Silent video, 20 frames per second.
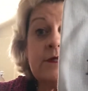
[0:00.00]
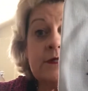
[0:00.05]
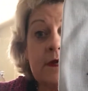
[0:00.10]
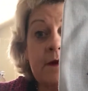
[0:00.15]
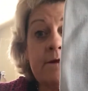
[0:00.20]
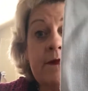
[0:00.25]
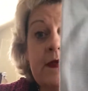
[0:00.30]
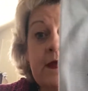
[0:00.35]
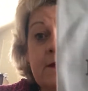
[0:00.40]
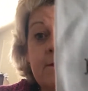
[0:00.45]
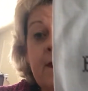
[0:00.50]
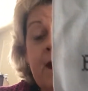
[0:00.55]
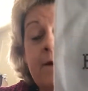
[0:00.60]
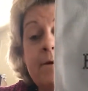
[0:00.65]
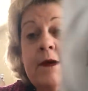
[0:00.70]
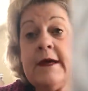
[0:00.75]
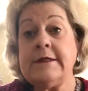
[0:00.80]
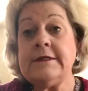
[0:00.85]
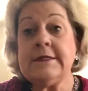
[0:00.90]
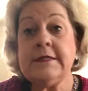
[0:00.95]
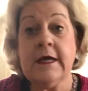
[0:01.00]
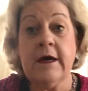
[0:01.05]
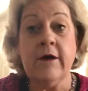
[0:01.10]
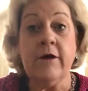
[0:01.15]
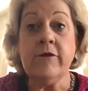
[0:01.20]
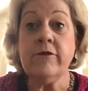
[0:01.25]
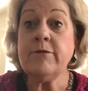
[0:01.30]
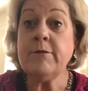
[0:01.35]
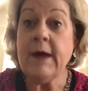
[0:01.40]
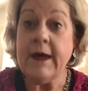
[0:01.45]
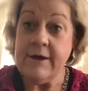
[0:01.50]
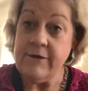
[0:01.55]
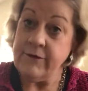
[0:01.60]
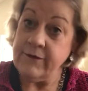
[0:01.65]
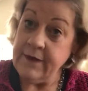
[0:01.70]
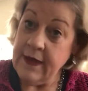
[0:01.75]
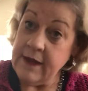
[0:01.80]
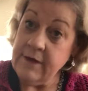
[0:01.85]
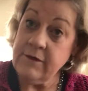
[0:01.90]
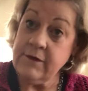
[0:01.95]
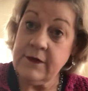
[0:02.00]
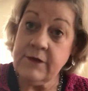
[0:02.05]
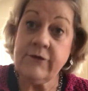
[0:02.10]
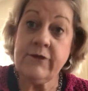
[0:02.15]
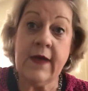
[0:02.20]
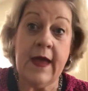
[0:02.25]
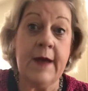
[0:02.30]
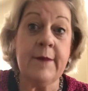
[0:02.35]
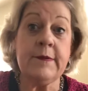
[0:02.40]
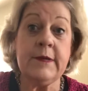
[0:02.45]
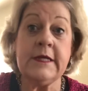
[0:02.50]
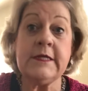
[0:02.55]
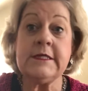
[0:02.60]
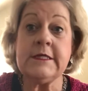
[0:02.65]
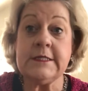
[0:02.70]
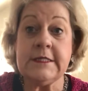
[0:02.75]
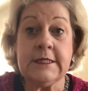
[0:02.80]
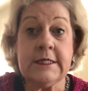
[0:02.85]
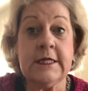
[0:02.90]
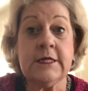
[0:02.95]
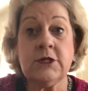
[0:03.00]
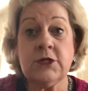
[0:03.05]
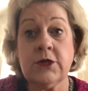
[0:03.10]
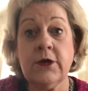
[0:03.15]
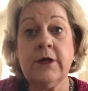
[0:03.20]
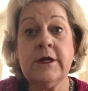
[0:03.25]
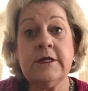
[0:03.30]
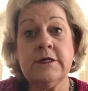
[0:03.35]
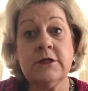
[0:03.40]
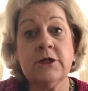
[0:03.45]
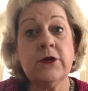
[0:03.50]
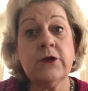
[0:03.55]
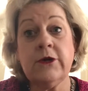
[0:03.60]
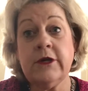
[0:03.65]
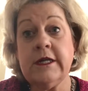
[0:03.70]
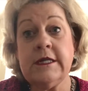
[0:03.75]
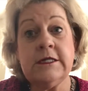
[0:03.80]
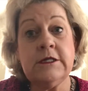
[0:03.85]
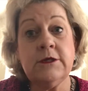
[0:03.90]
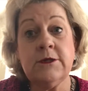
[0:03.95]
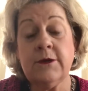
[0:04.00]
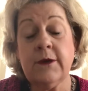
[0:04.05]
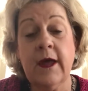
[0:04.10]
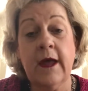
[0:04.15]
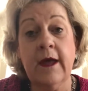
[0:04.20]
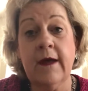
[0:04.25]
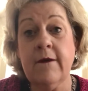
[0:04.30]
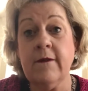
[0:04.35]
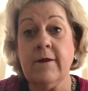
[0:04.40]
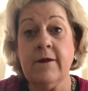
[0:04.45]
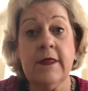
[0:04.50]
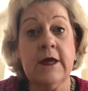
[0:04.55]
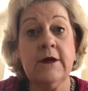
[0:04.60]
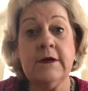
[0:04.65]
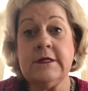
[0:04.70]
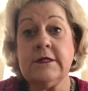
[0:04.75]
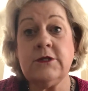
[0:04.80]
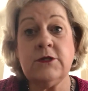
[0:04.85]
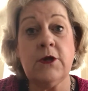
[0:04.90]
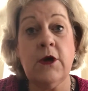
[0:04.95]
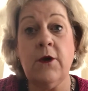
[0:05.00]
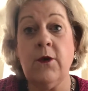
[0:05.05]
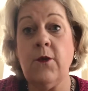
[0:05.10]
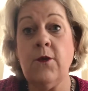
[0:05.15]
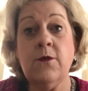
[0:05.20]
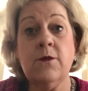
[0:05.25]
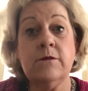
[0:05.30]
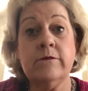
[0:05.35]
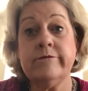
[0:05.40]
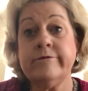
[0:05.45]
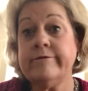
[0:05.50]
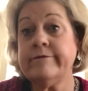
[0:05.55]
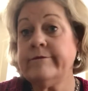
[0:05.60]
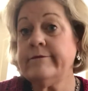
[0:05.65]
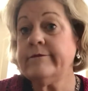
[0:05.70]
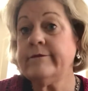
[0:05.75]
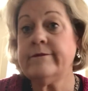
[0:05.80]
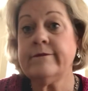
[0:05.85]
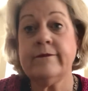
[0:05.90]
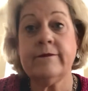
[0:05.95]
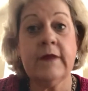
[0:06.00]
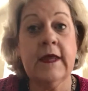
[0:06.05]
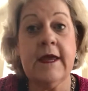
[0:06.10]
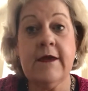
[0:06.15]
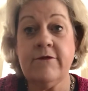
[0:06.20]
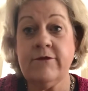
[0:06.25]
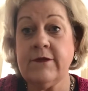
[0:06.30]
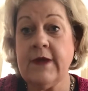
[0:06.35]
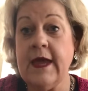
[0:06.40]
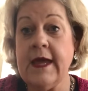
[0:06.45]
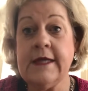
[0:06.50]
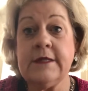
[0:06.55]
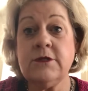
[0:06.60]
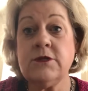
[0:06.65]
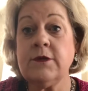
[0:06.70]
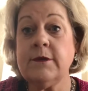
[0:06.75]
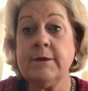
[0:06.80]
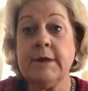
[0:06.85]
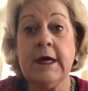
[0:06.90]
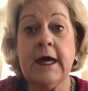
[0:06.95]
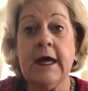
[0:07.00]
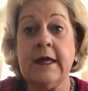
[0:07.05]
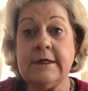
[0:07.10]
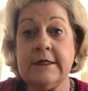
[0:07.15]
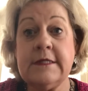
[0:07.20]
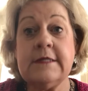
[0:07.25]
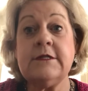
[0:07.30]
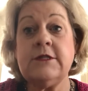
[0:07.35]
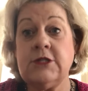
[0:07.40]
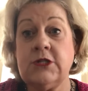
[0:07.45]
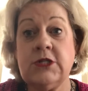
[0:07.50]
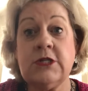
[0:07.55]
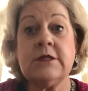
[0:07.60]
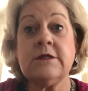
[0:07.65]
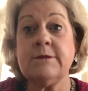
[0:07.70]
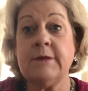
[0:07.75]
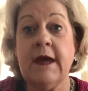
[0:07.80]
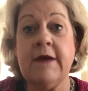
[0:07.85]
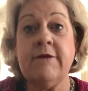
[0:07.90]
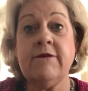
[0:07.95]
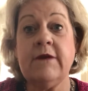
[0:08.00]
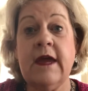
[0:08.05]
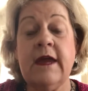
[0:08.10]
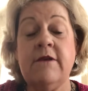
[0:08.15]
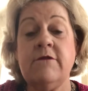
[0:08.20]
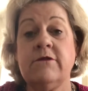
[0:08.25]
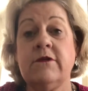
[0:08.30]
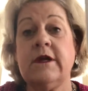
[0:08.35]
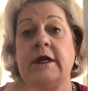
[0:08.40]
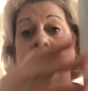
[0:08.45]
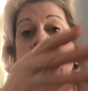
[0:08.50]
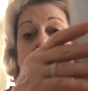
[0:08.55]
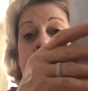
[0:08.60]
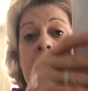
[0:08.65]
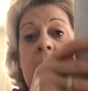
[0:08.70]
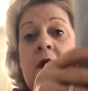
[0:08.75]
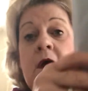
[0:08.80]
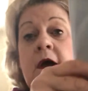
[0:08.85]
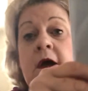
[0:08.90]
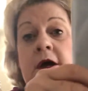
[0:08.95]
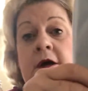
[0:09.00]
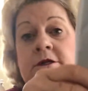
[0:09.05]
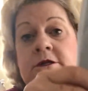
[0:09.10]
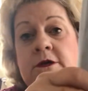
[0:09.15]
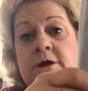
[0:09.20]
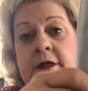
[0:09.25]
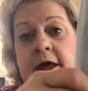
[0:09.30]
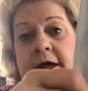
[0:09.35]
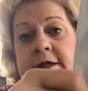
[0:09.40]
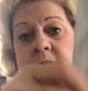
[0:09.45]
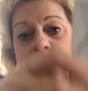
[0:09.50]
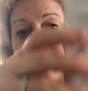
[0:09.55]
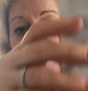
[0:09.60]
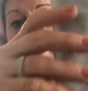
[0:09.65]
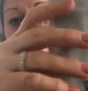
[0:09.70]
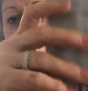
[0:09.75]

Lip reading: something about myself. My favorite fabric to stitch on is 32 count. There is no ifs, ands, or buts. It's just my favorite. So that's what